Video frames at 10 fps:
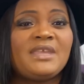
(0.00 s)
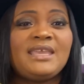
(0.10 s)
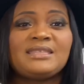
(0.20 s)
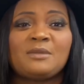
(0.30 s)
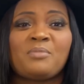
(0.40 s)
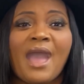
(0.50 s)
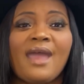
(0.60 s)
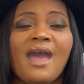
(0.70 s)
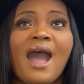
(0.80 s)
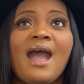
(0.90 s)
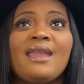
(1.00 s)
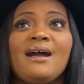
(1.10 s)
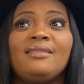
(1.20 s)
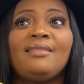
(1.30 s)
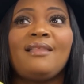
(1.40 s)
He said, Pat, I
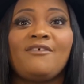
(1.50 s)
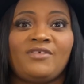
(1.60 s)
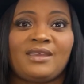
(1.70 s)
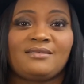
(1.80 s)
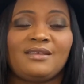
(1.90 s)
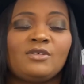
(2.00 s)
love it.